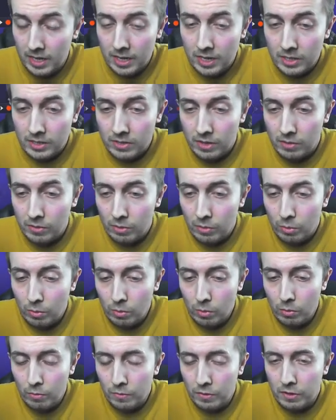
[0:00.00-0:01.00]
So all,
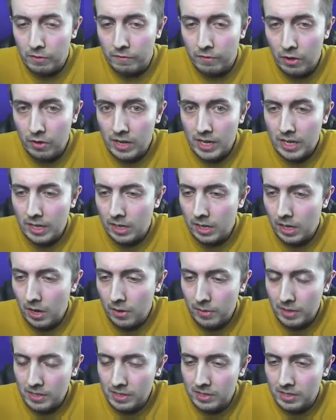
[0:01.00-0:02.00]
all, for the very
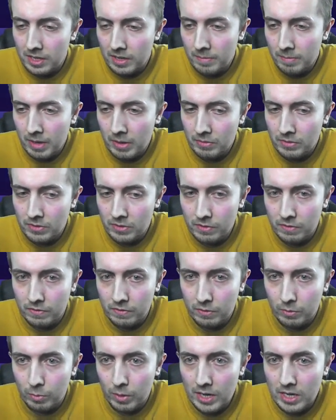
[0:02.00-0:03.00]
lowest amount of
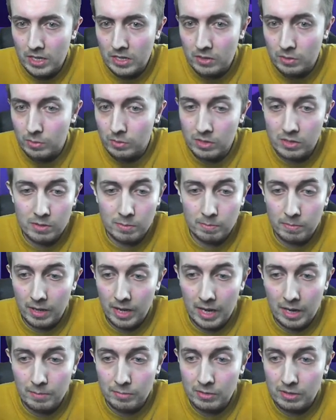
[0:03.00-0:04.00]
wages, which is
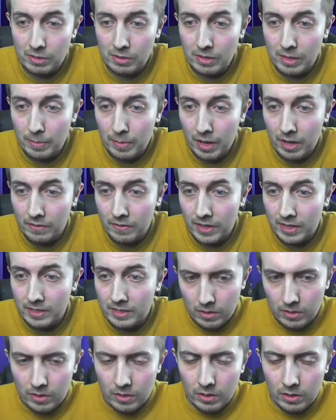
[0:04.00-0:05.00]
absolutely perfect.
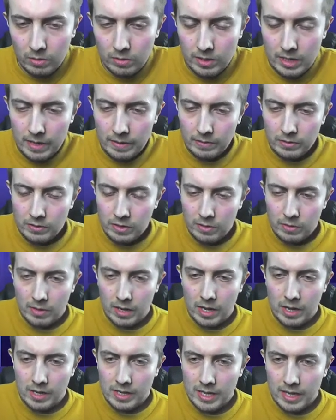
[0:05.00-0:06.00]
Cool, yeah, so
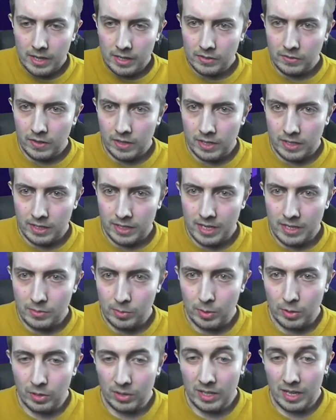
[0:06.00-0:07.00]
uh, yeah, that's fine. At least we've
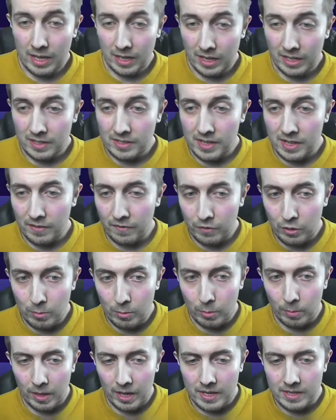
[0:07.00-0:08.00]
got, yeah, like I say, a few more
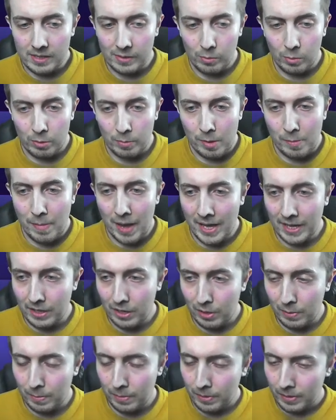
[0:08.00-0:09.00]
players that would be
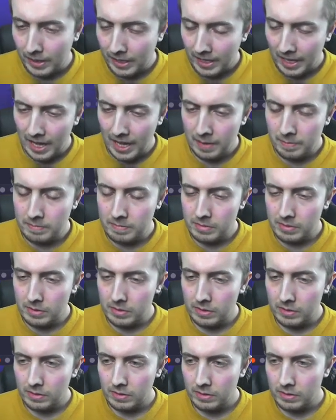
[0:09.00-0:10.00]
backup. Cams,
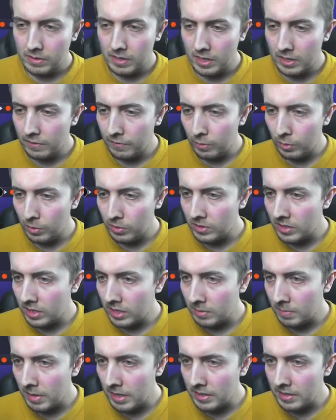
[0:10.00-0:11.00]
centre forward, centre
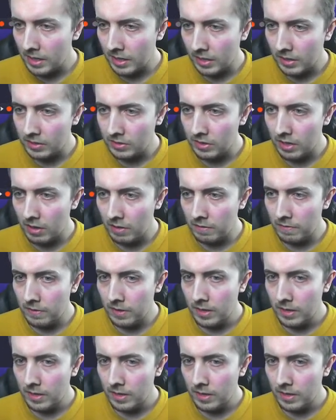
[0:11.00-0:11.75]
mids, that kind of stuff.